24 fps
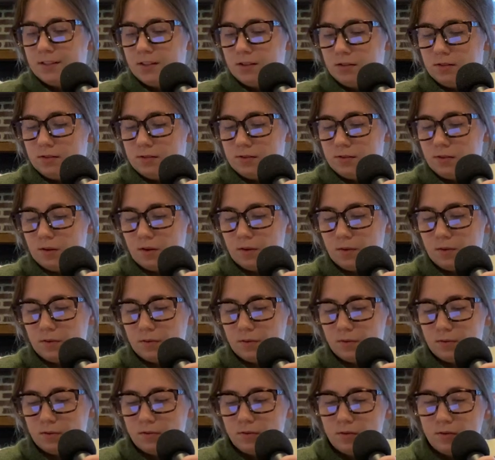
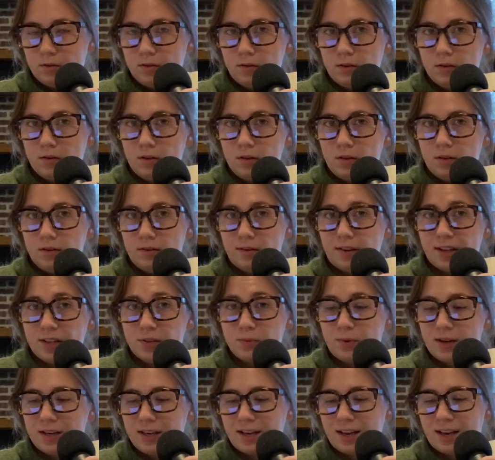So
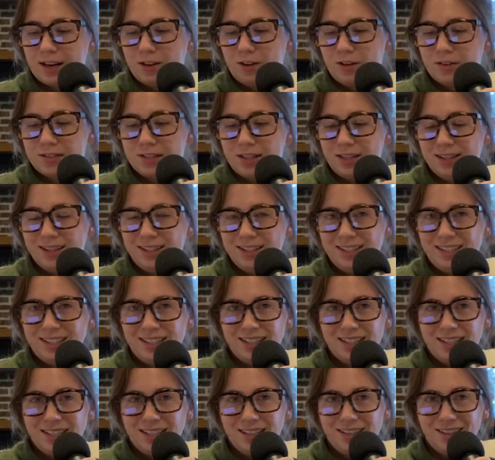that's why it kind of looks a
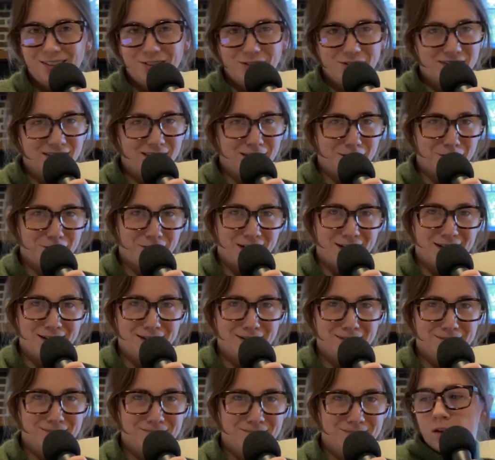little silly right
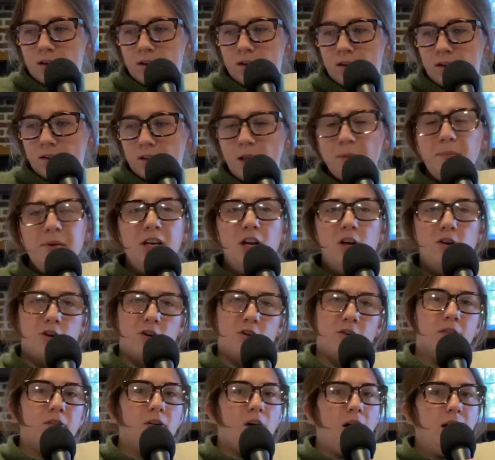now. Let me know
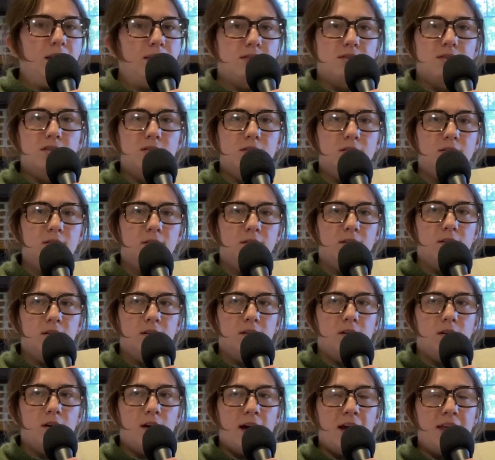your thoughts.
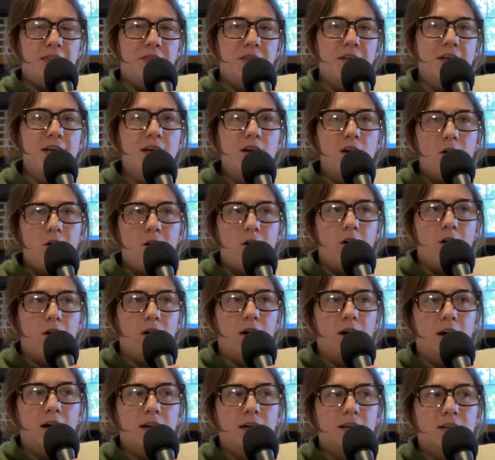I think
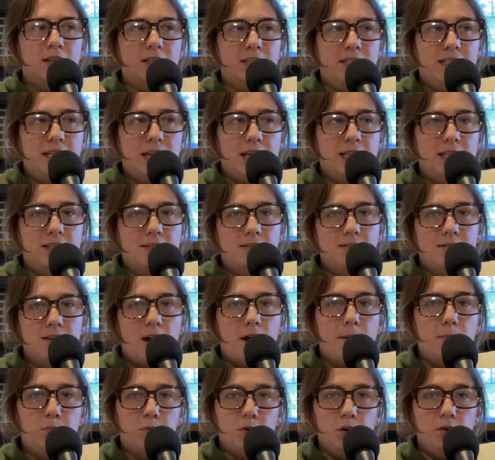on the day this is
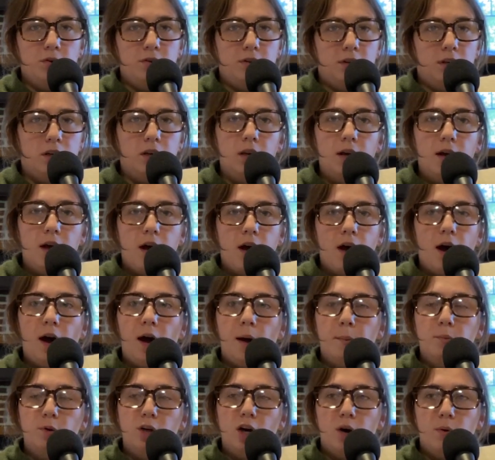uploaded,
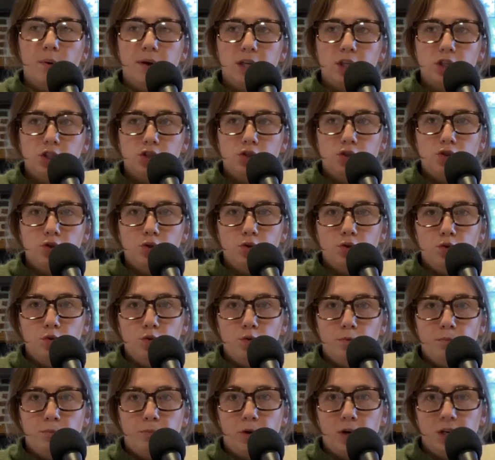I'm going
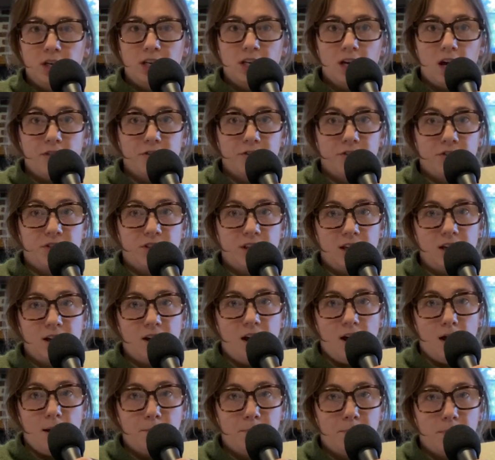to put another thing
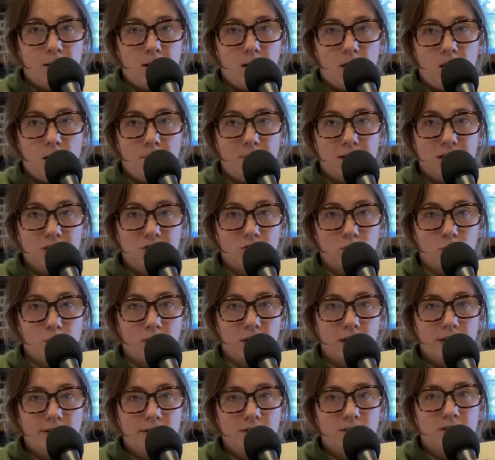up on my
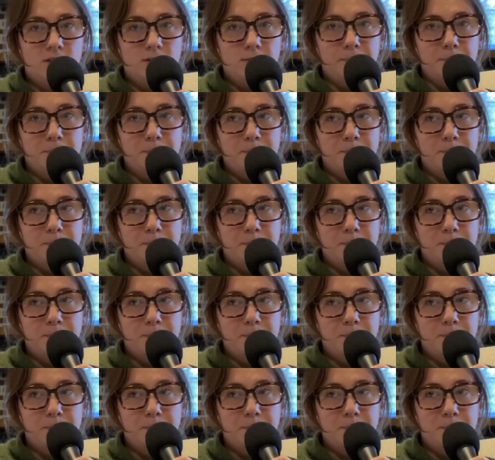stories.